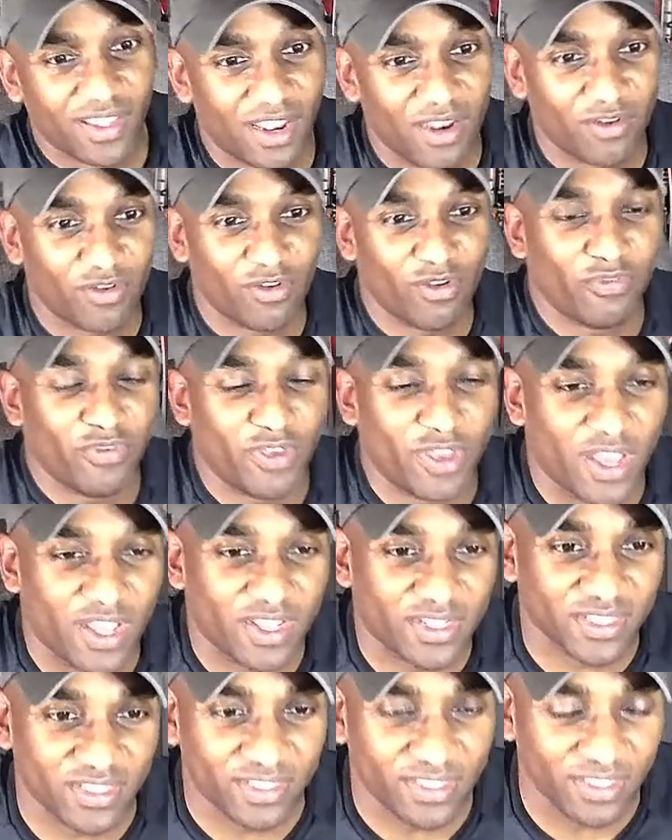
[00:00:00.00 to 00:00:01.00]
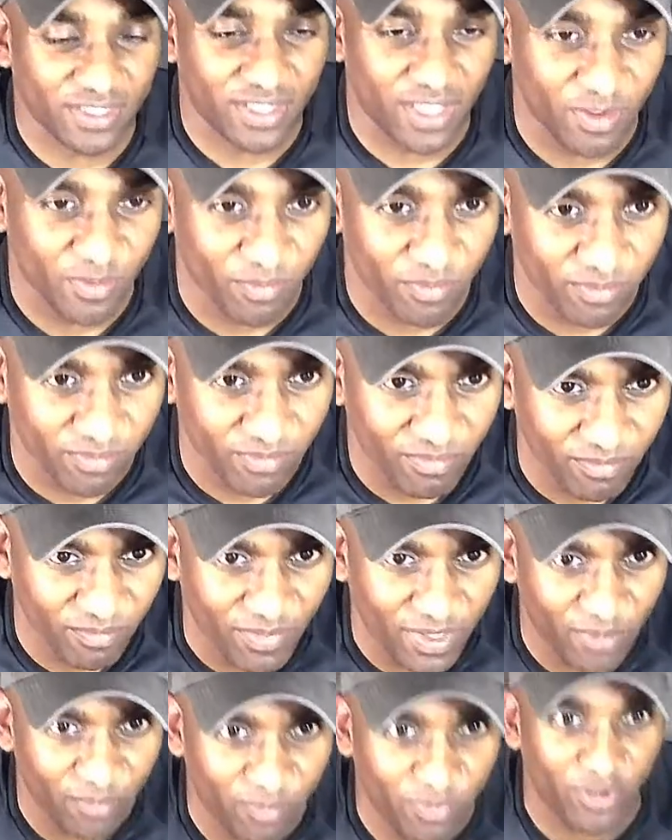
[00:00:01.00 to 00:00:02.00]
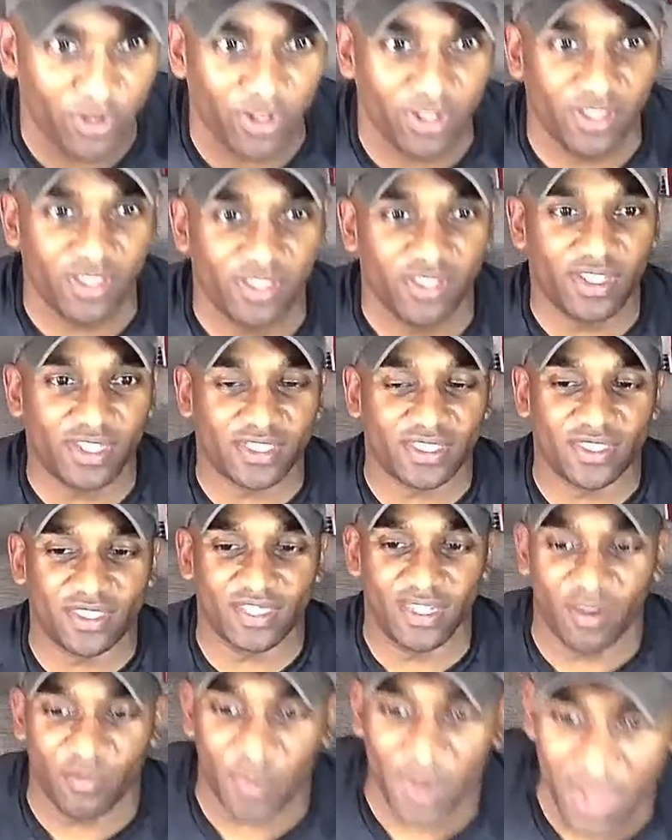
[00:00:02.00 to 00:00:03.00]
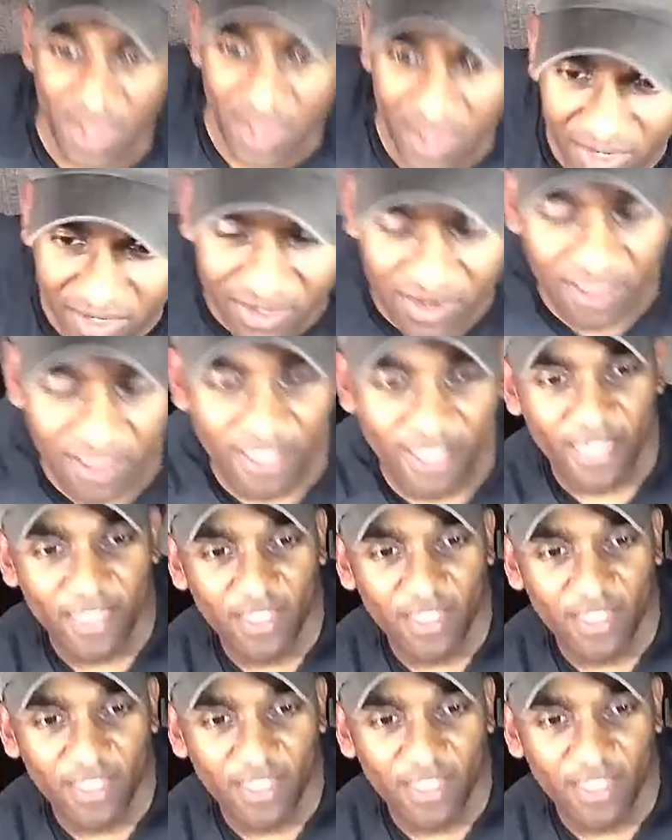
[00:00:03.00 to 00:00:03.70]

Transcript: And I don't know if you guys can see that big beauty that's sitting up behind,